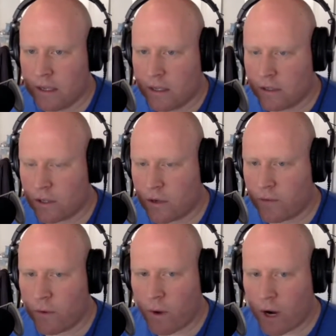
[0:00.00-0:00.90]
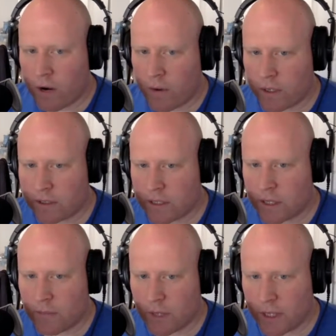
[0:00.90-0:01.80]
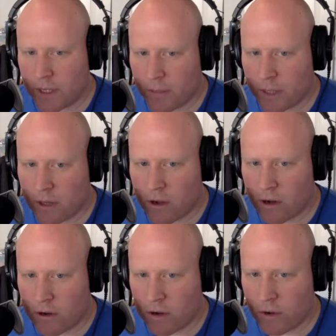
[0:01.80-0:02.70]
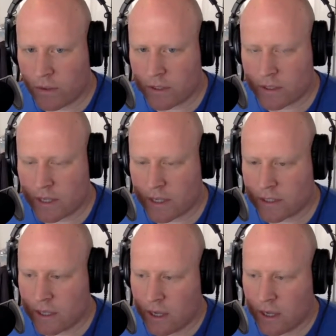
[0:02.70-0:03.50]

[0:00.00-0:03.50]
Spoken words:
And so if you are going to send them a little bit longer note that says,